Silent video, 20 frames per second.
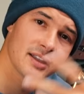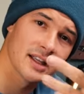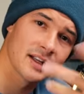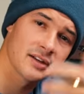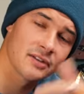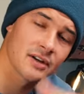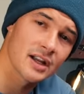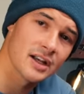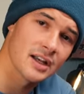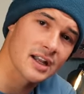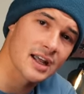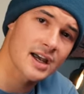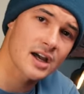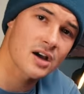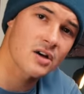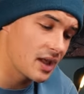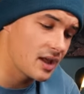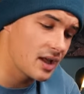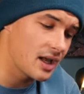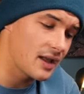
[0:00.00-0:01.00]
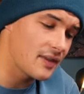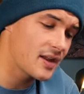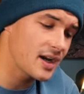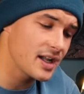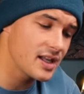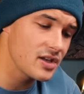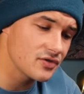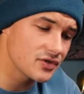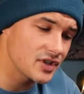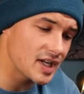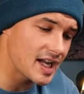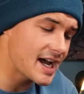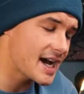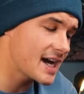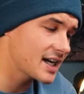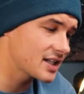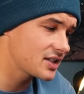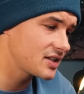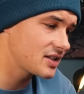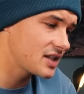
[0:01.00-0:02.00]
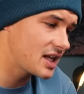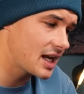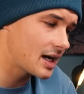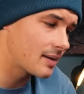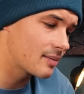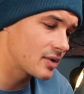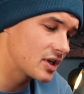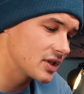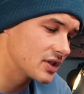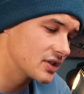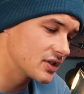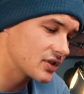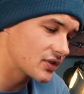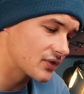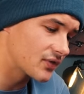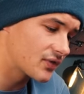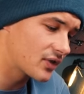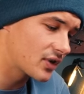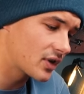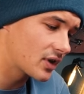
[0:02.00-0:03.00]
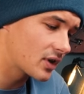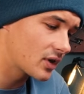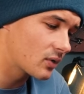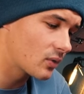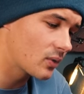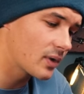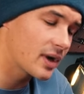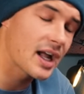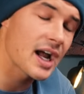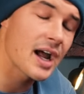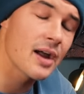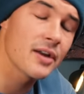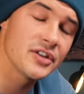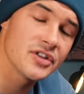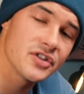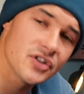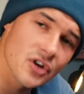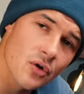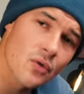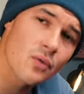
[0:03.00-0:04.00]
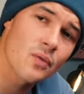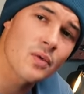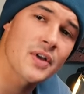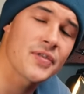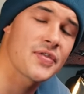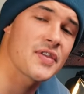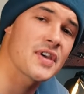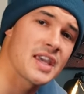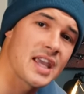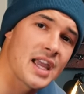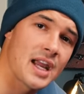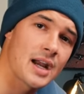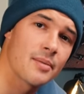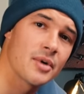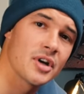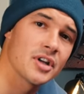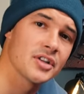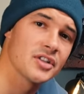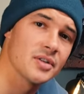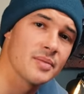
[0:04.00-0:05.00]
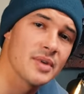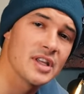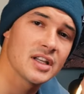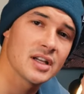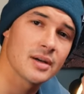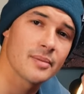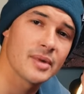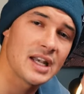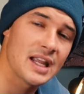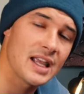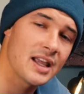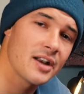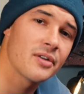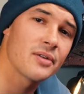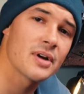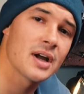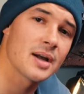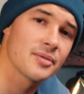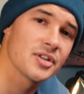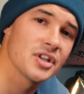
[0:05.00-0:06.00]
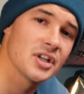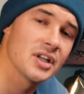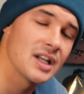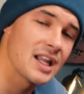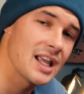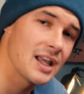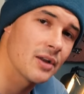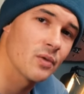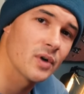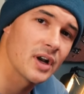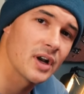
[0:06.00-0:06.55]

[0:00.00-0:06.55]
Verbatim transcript: like right now. And then I use action cameras for when I don't want the camera to become an interruption in